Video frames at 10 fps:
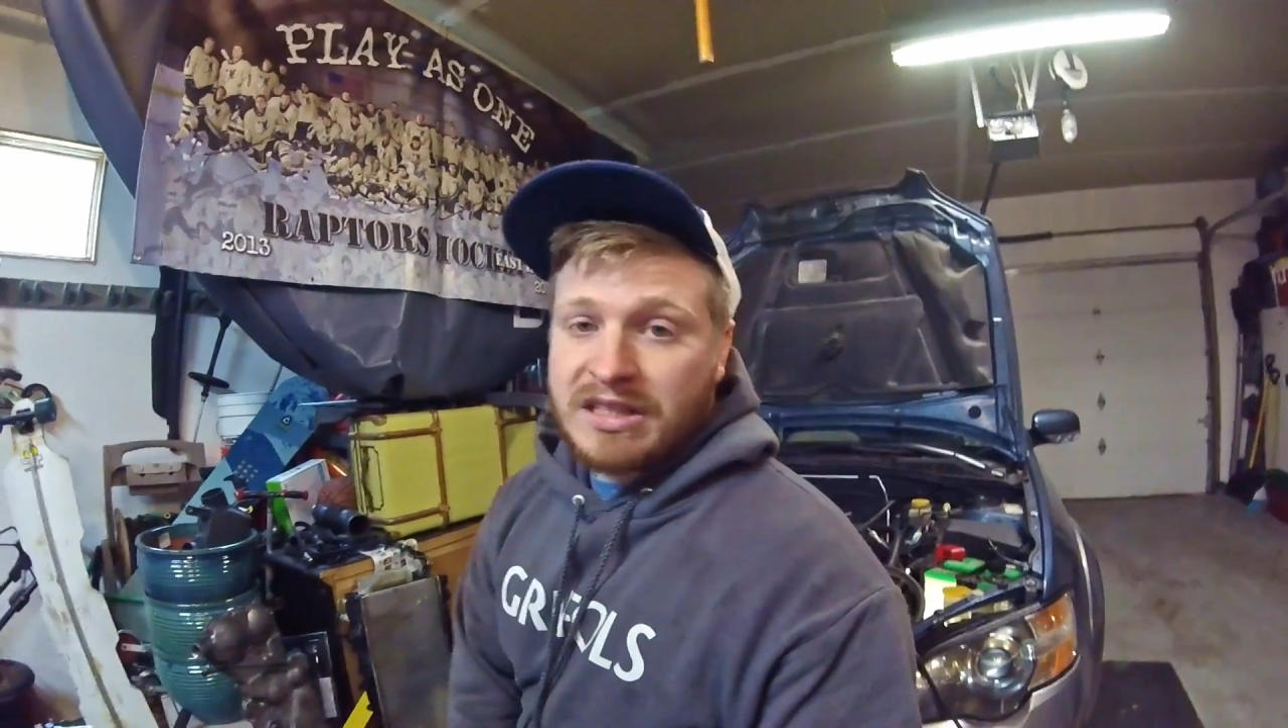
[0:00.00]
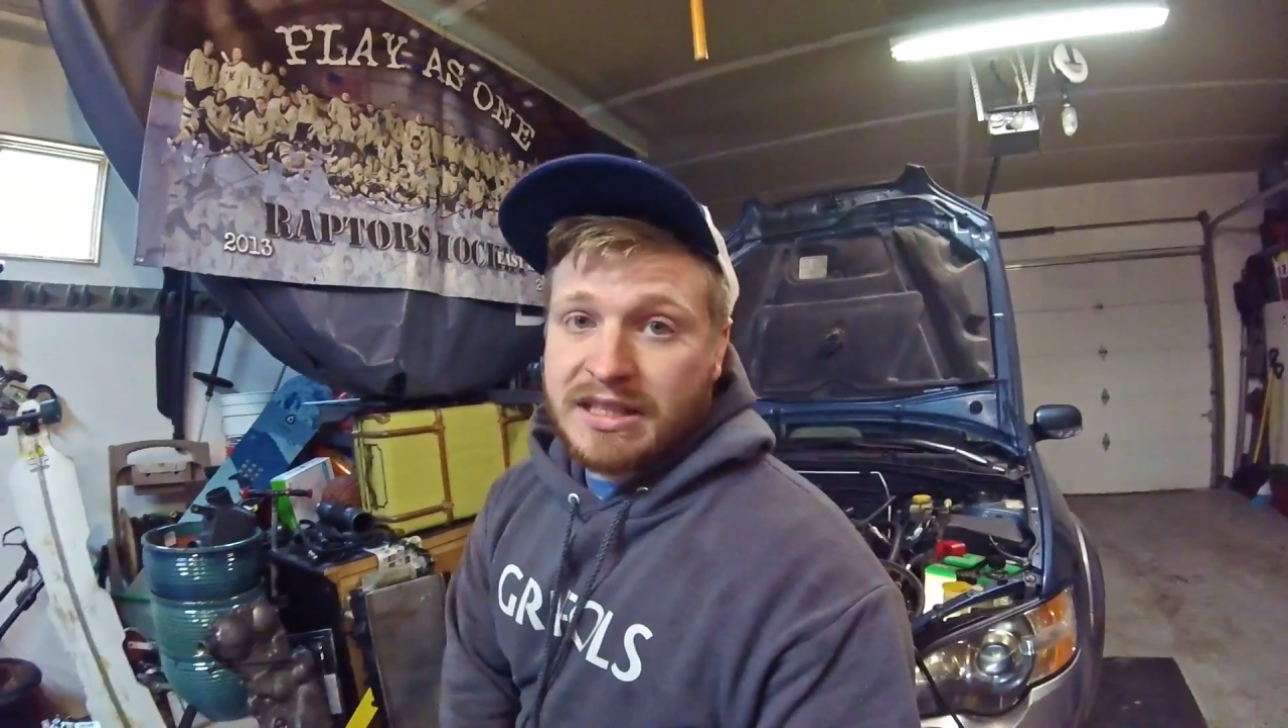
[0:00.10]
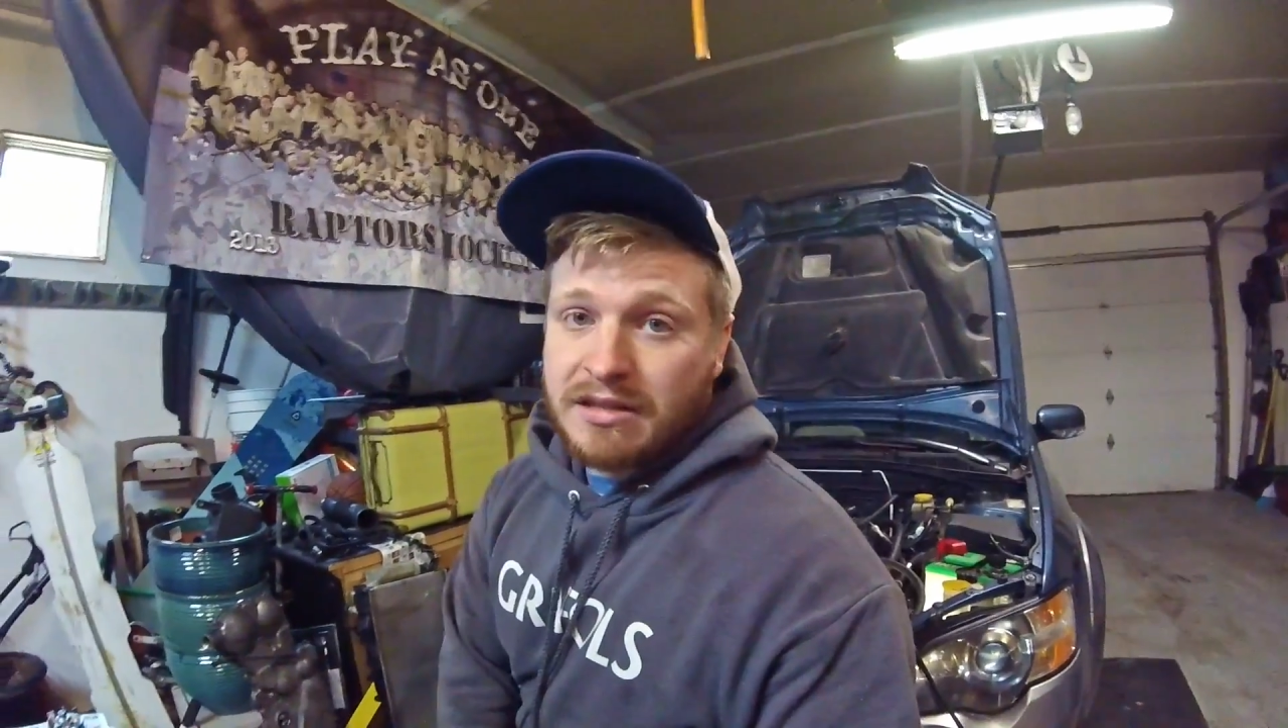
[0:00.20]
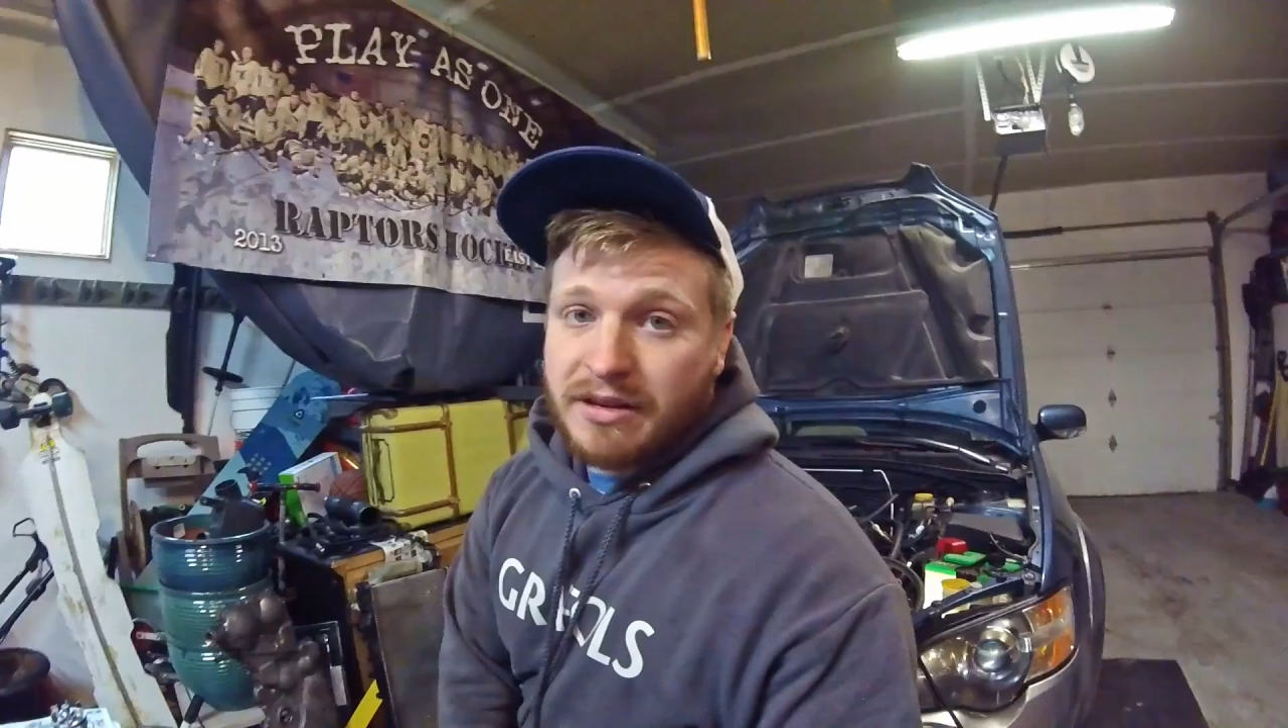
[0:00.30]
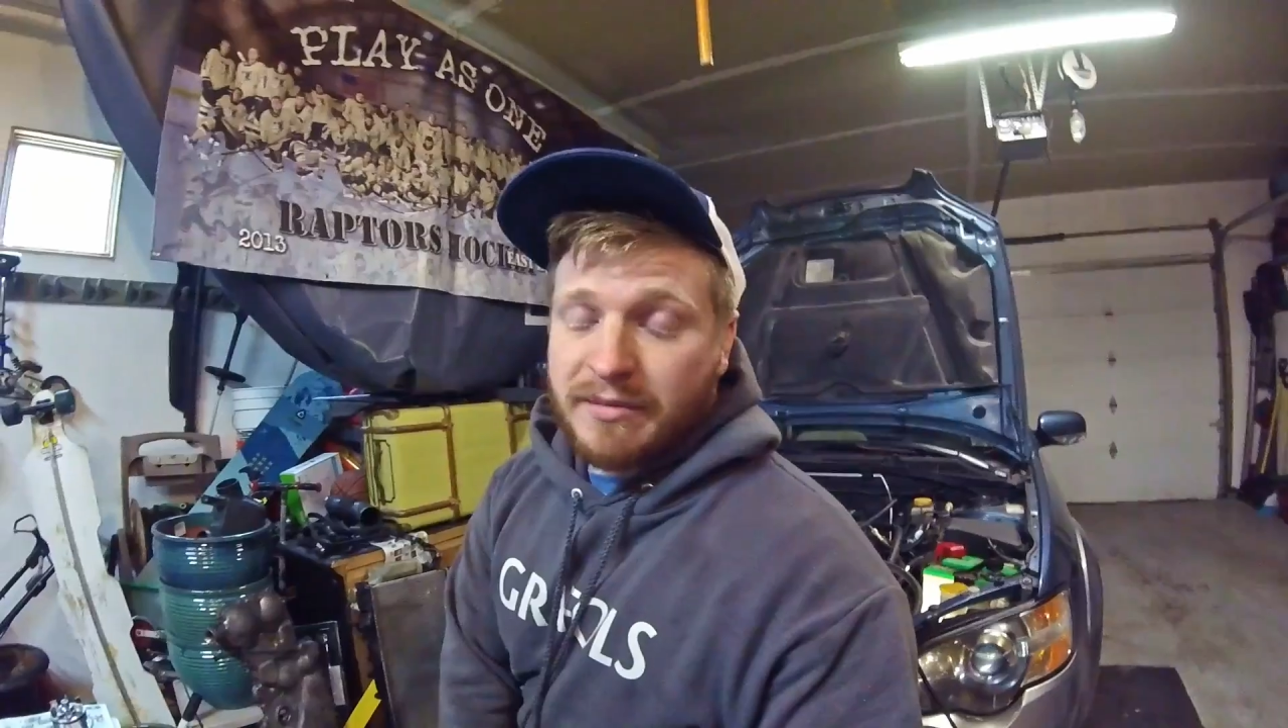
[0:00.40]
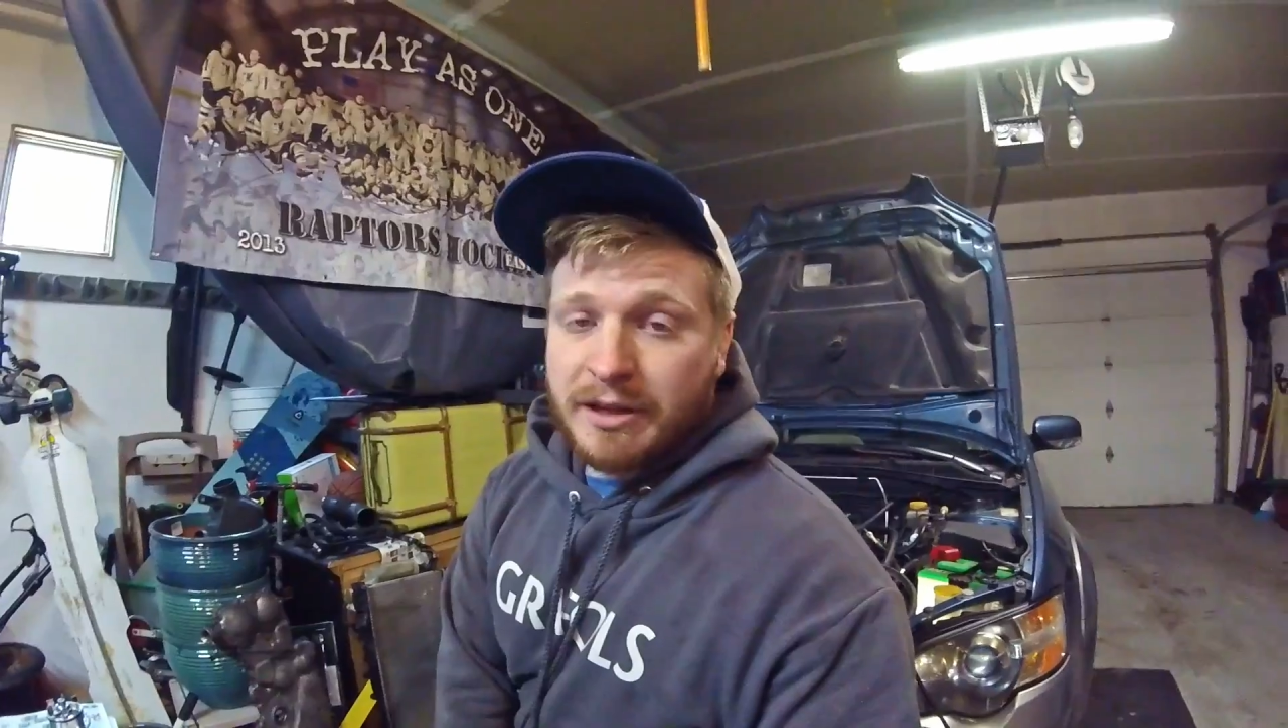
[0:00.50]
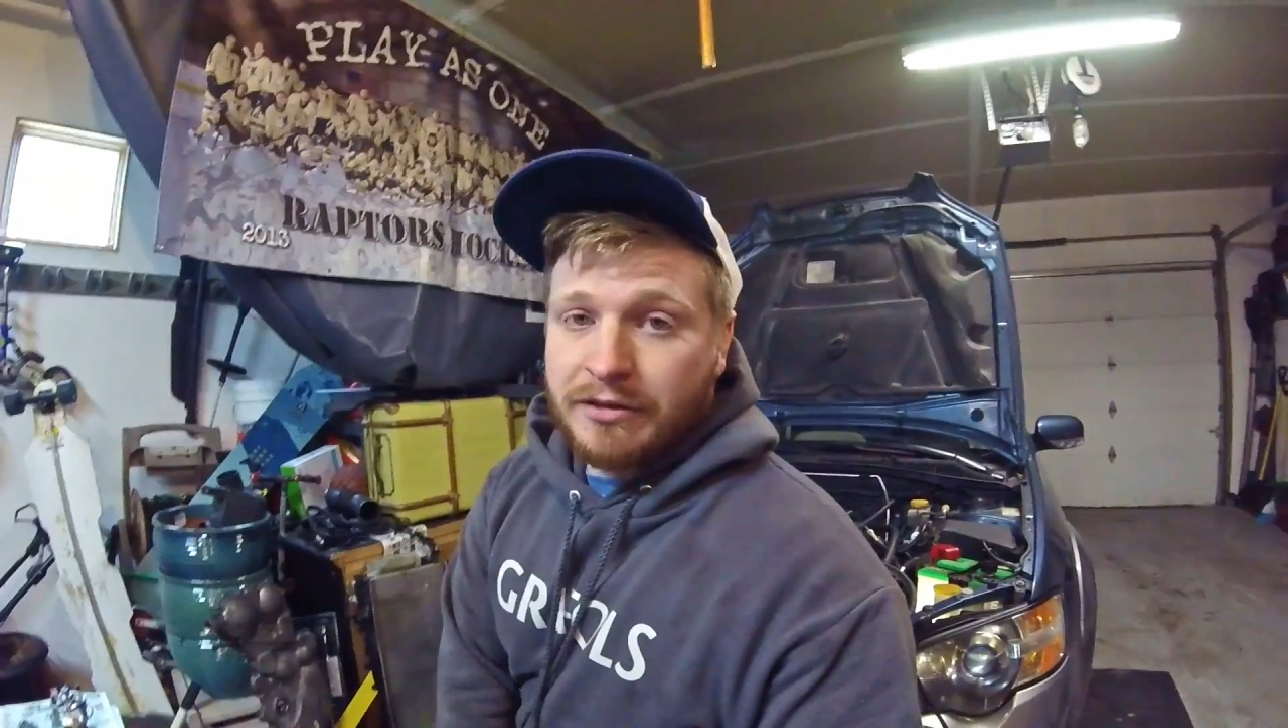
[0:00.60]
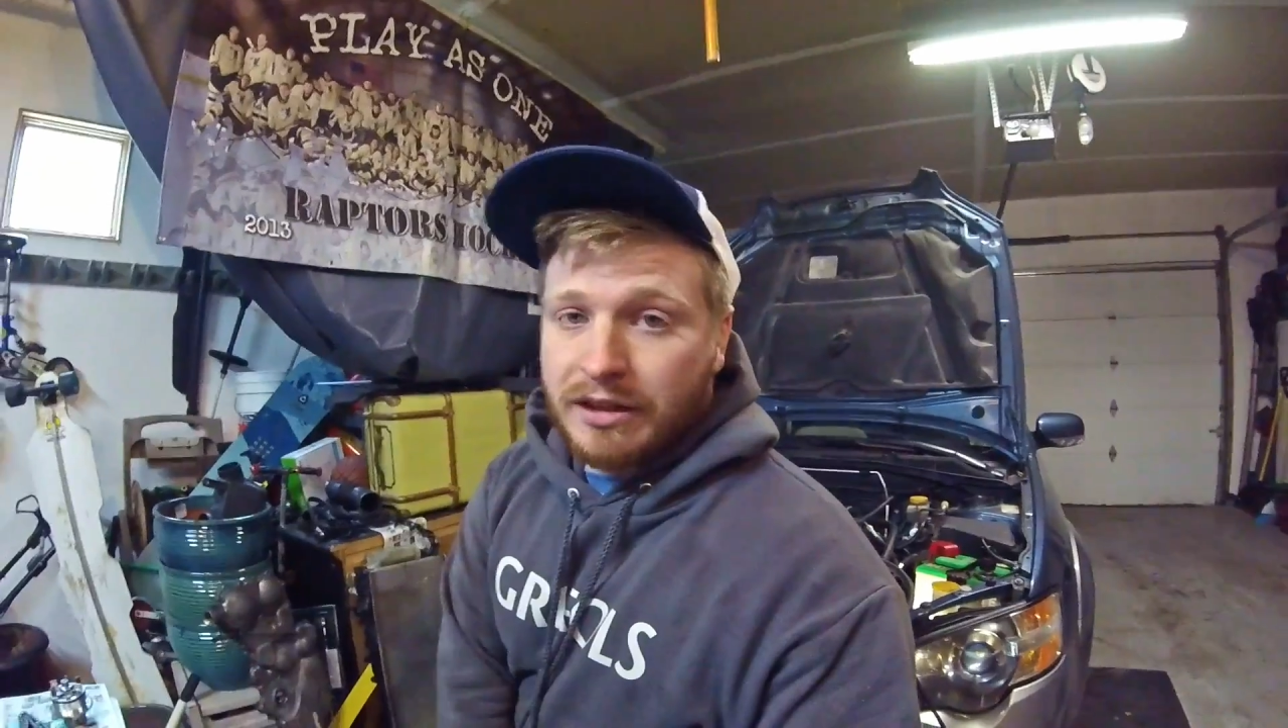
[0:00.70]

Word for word: because that's what I've been